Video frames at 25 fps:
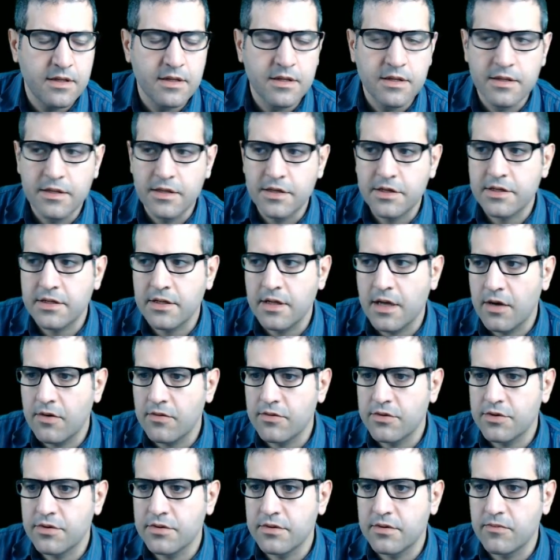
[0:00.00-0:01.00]
this now
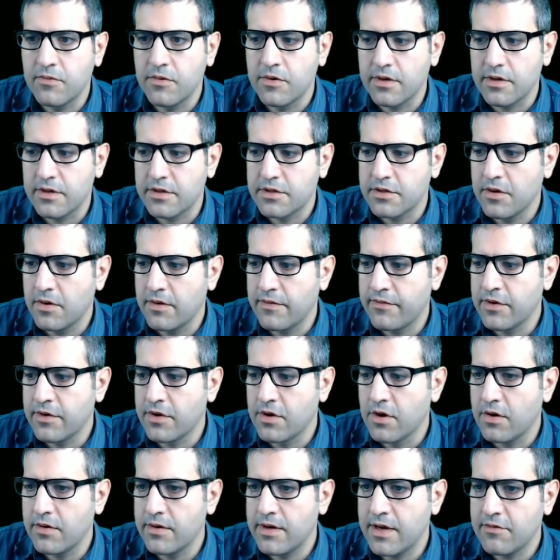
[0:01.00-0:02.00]
should work. So if we
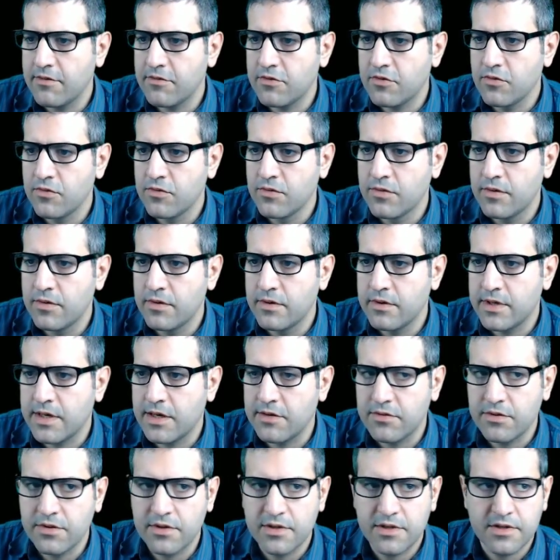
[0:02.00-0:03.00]
go now to
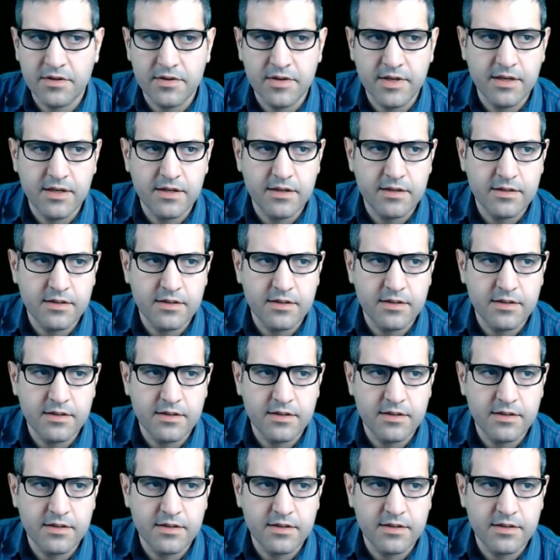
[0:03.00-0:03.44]
router 3,